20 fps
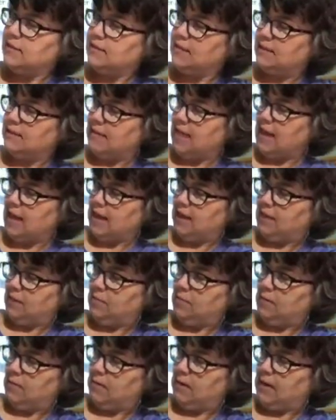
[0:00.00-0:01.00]
is the
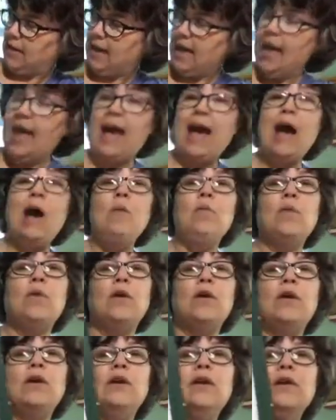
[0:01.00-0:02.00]
time.
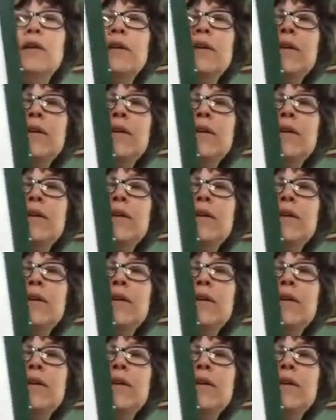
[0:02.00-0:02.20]
Our